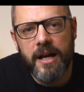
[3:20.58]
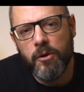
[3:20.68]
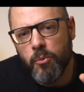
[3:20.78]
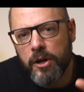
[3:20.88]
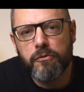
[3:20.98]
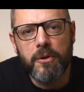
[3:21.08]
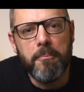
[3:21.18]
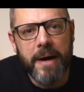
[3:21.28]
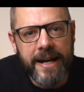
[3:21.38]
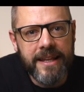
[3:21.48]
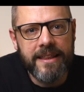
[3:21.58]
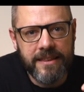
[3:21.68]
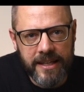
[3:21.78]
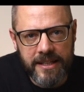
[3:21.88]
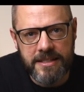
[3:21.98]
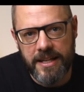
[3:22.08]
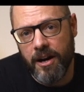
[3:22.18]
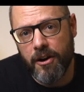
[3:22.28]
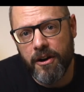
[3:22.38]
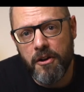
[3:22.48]
And one of the many things they
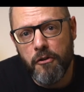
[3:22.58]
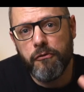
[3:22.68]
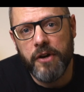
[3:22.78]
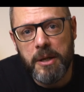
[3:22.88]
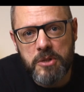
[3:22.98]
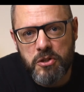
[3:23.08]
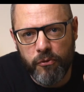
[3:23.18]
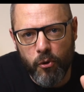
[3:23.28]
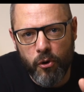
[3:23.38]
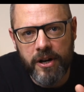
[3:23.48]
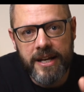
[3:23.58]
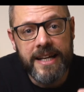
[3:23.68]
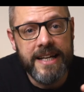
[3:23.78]
are famous for